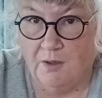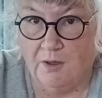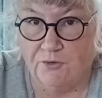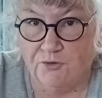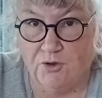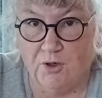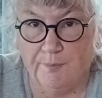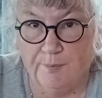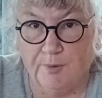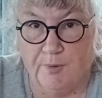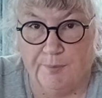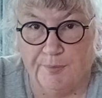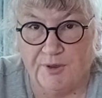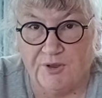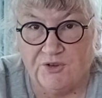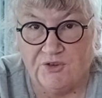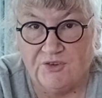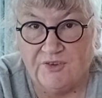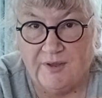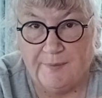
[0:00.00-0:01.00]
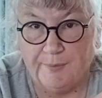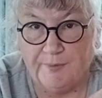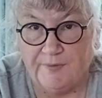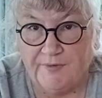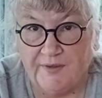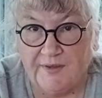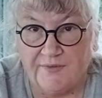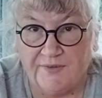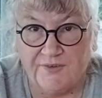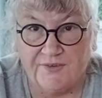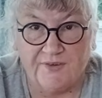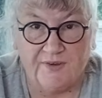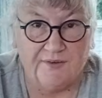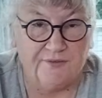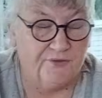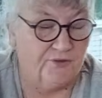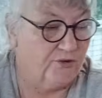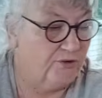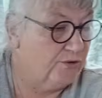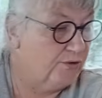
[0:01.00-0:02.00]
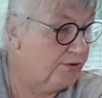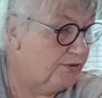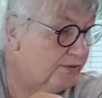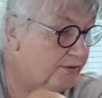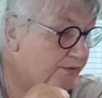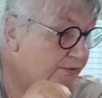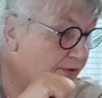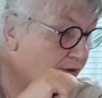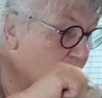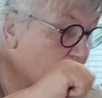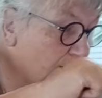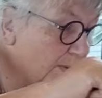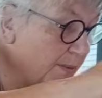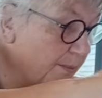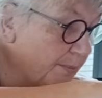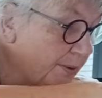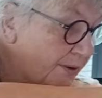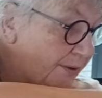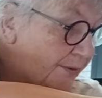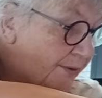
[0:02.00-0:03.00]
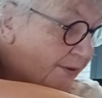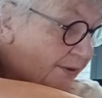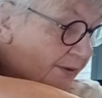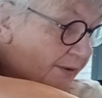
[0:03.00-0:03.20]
I'll try and put pictures up of the other stuff too, if I remember.